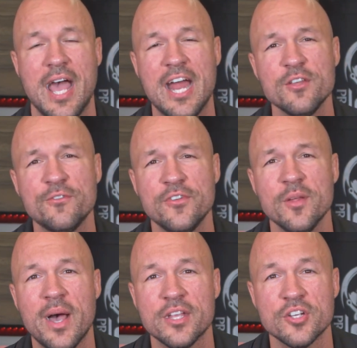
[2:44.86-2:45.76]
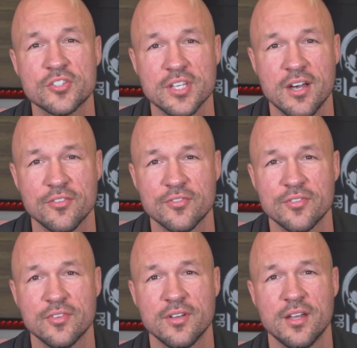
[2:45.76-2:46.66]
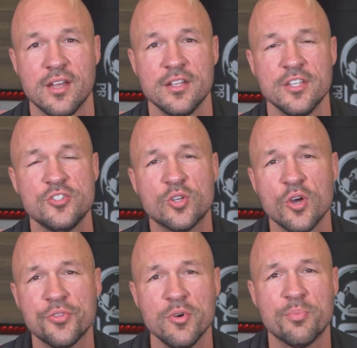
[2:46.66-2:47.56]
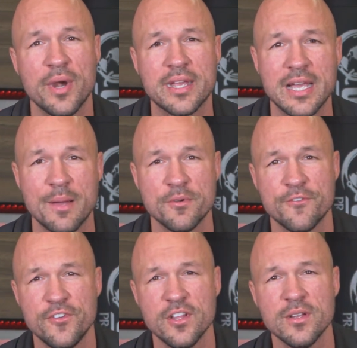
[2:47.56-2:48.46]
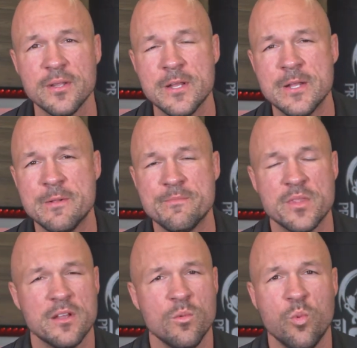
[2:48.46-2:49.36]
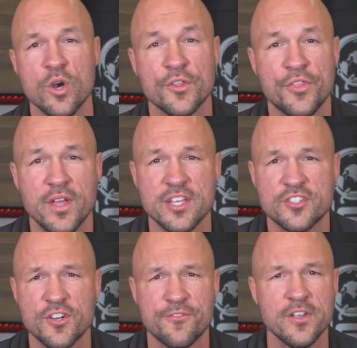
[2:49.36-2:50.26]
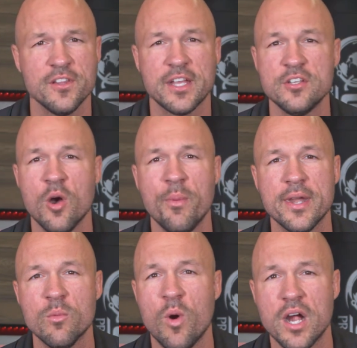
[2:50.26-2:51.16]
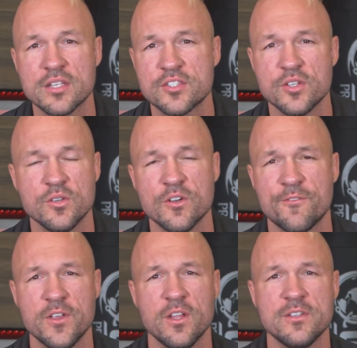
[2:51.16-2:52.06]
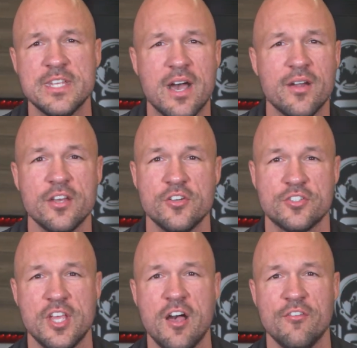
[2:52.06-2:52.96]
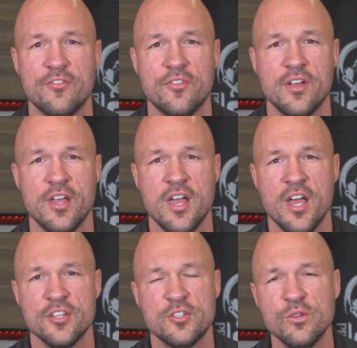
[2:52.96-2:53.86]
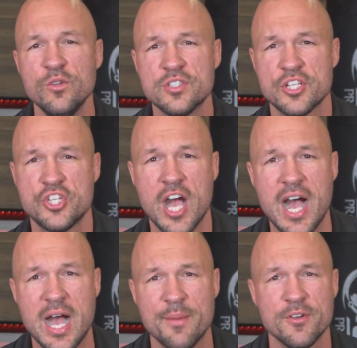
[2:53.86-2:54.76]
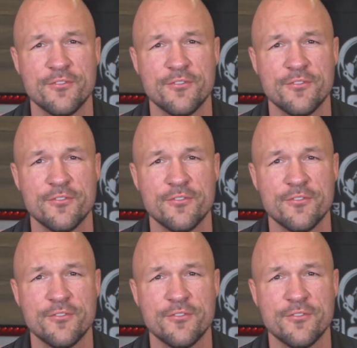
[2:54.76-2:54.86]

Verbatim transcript: How do you feel about yourself? Did you go through a breakup? You're feeling worthless. You're feeling like nobody wants you. You're feeling down on yourself. Do you lose a job?